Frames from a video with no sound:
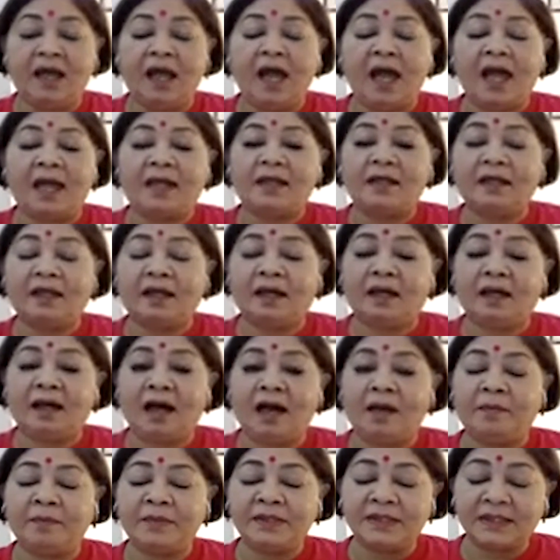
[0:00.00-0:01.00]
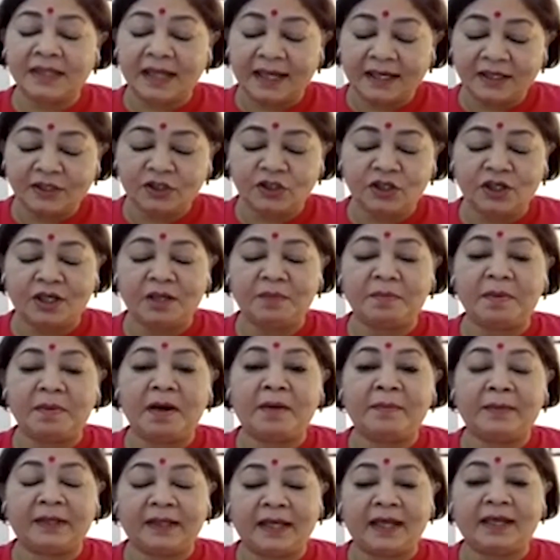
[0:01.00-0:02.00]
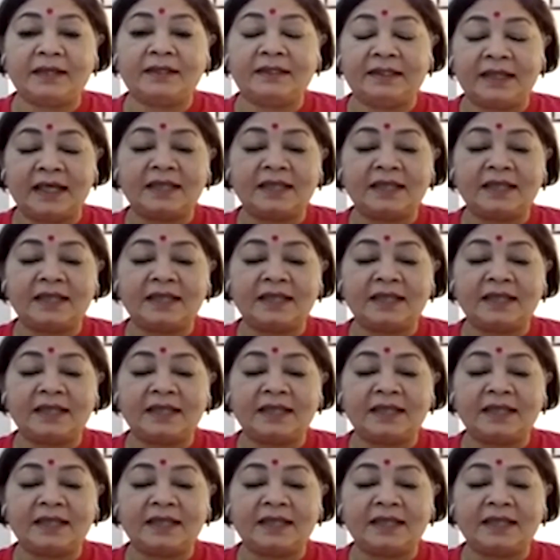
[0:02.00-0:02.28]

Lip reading: And Mr. H.T. Imam again